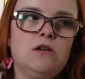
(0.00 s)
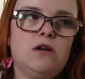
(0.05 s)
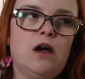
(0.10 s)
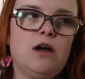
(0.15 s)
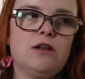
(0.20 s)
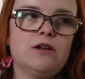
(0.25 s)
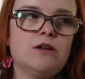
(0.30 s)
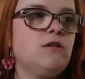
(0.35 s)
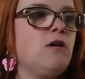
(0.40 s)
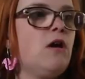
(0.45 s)

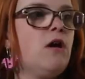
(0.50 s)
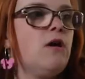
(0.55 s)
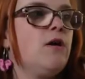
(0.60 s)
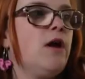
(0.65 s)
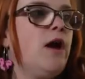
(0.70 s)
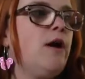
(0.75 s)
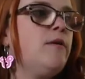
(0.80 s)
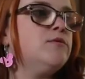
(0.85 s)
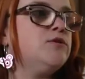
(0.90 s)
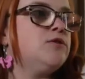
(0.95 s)
I don't know,
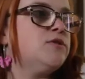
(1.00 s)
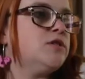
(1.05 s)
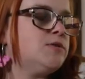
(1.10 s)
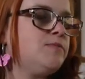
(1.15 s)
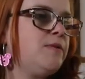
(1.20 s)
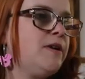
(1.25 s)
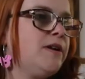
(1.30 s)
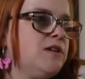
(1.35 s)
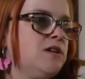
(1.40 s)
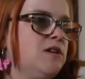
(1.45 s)
how would you
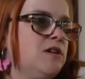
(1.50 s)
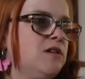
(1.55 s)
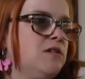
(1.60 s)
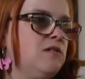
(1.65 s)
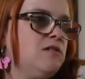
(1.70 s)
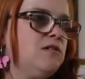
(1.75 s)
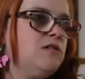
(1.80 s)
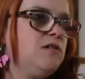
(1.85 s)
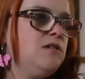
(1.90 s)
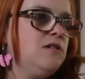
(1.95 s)
explain it?
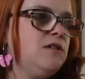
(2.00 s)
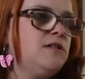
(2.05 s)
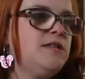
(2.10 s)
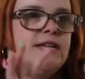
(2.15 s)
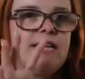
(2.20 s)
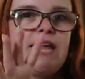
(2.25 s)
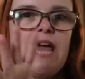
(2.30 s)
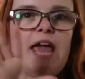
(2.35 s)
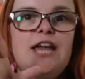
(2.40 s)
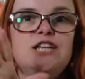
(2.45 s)

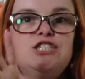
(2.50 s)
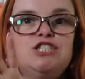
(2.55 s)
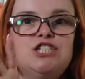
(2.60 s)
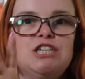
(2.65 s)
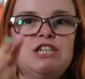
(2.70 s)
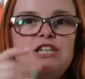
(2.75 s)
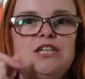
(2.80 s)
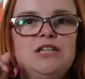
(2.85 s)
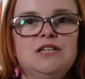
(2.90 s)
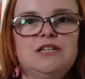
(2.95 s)
Like
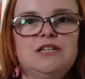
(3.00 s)
edgy